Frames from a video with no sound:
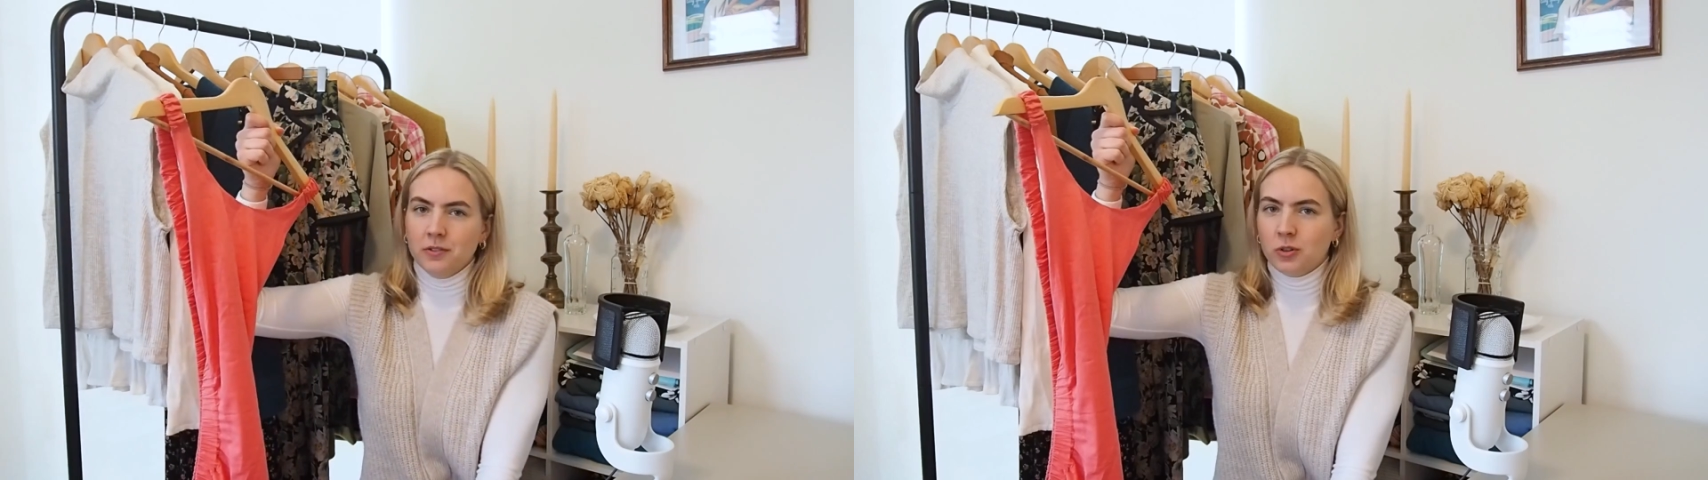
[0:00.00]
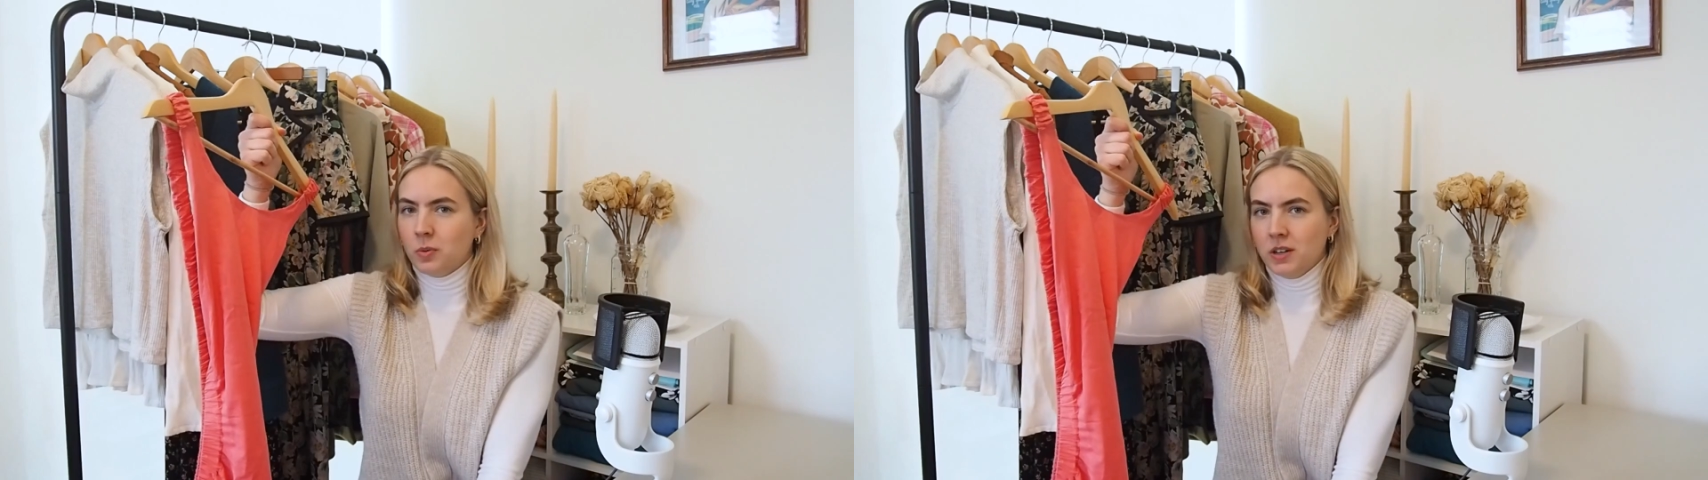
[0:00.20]

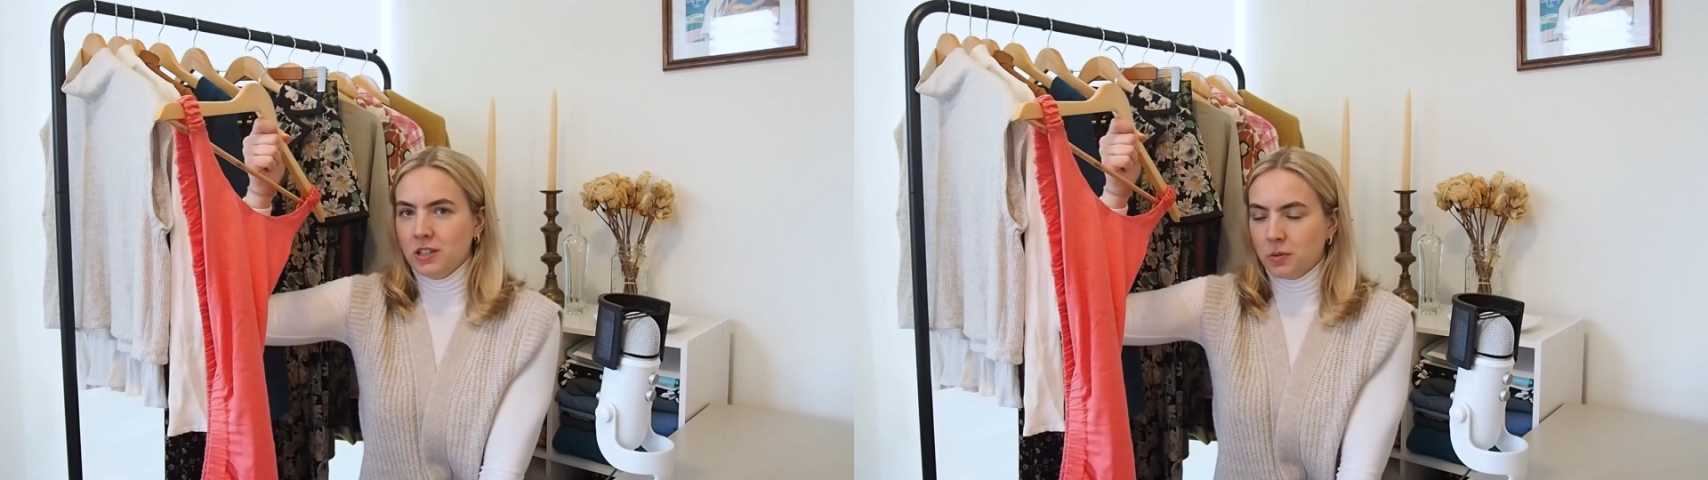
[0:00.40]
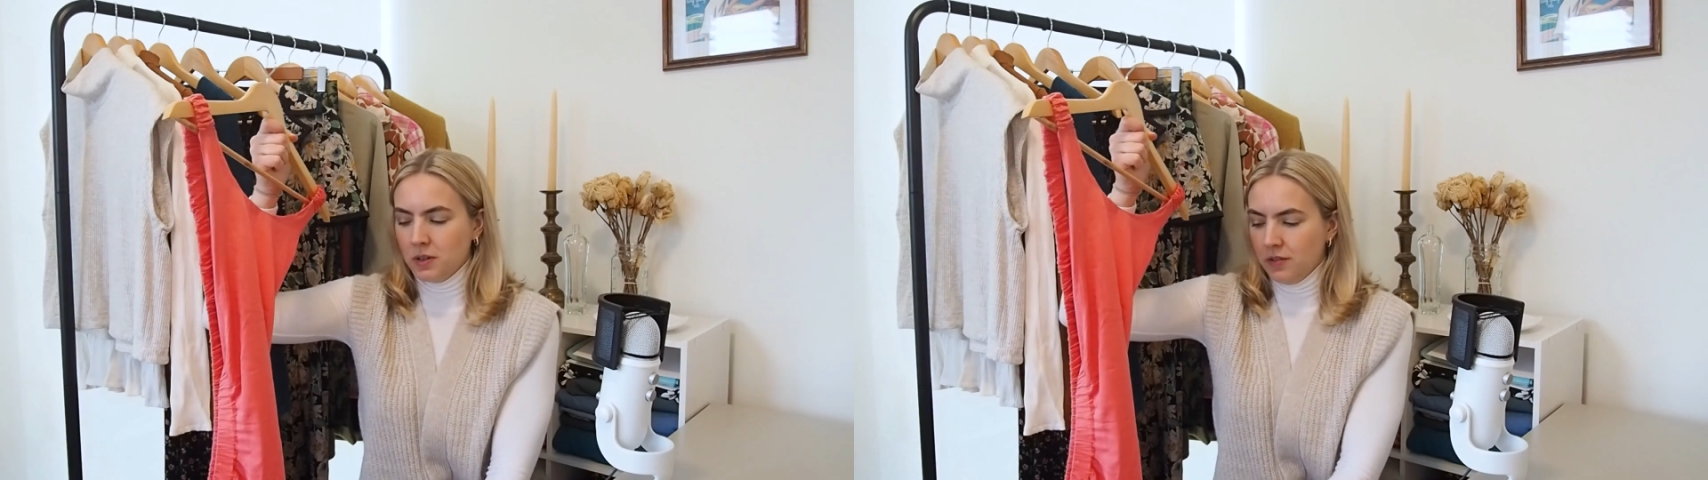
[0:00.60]

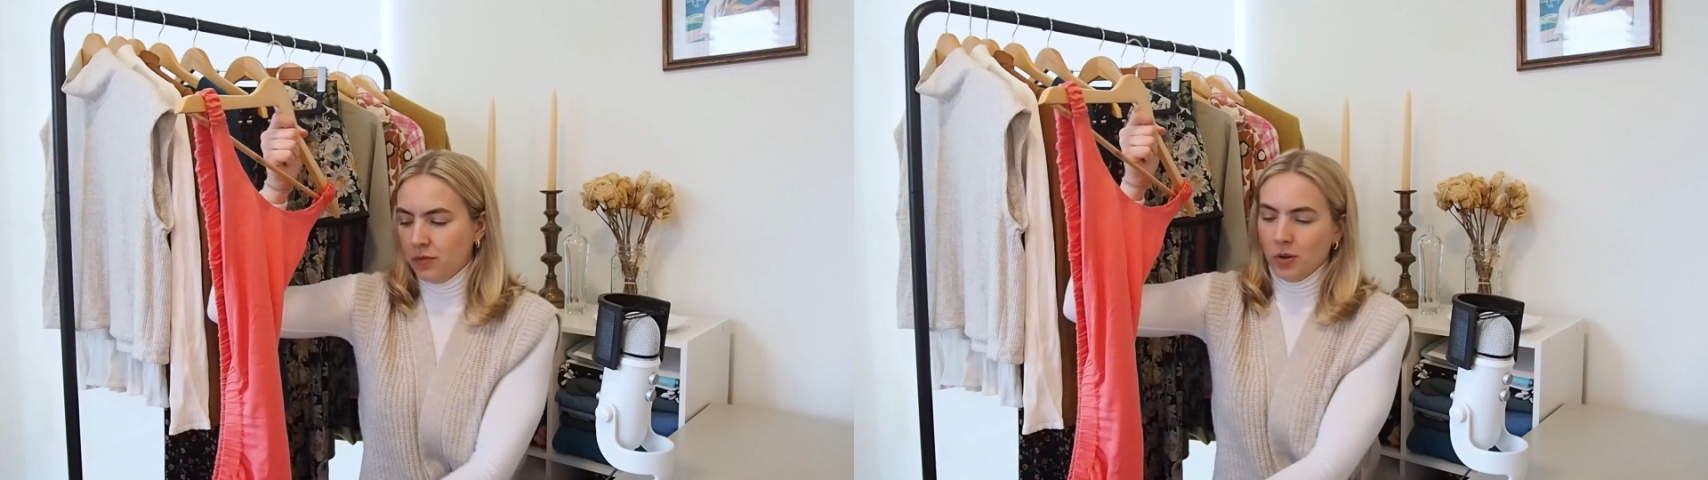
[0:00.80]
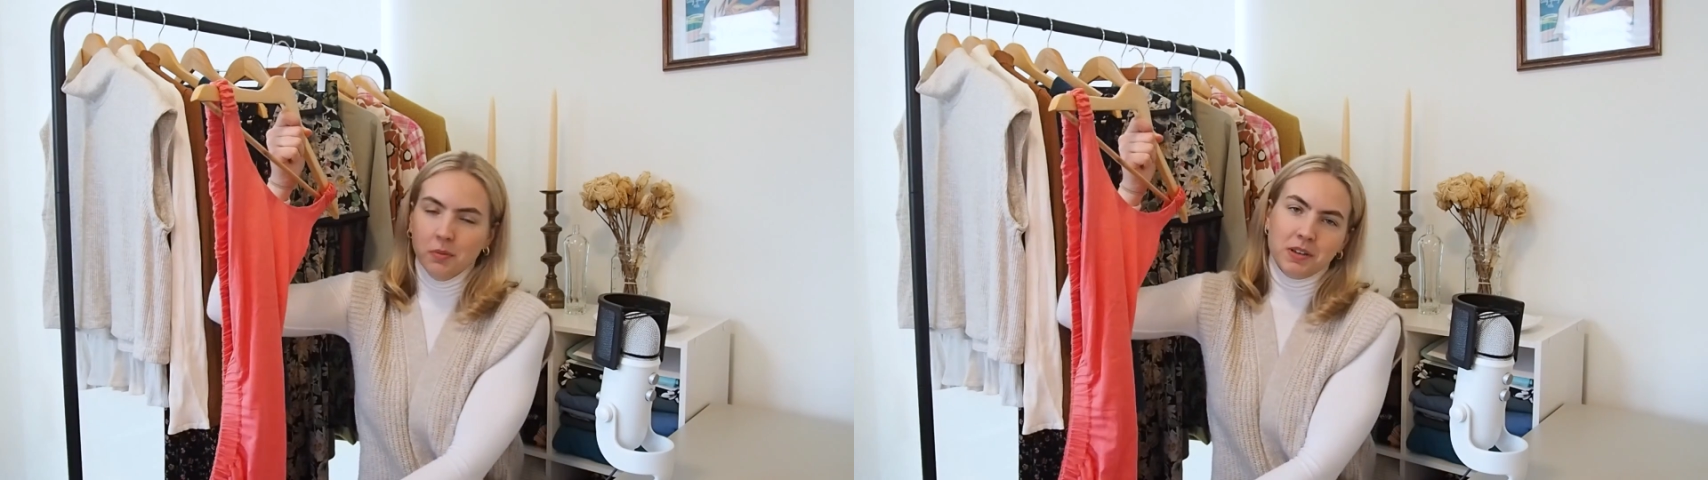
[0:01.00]

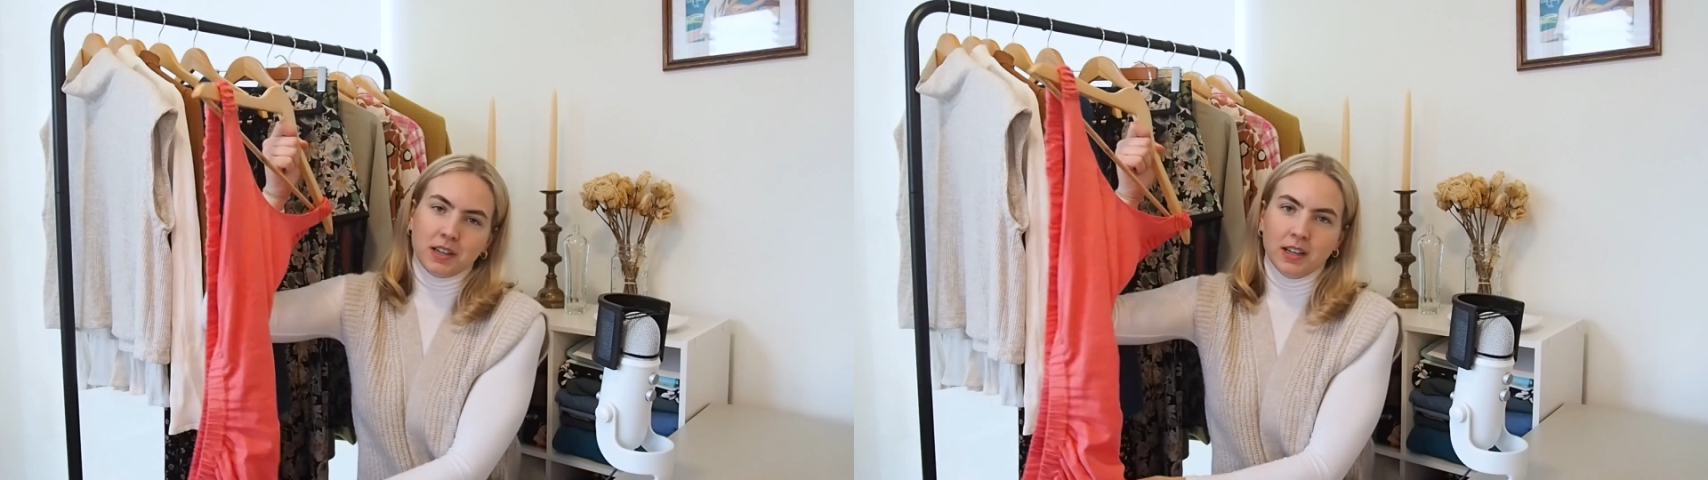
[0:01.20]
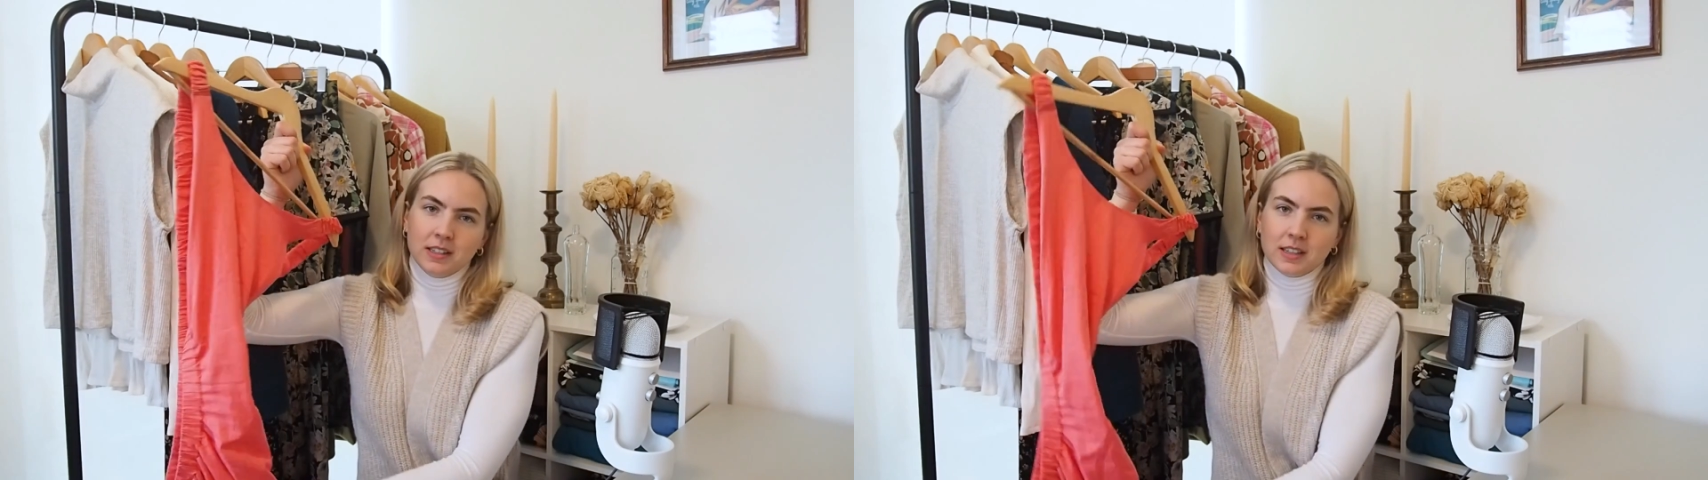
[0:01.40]
2024 because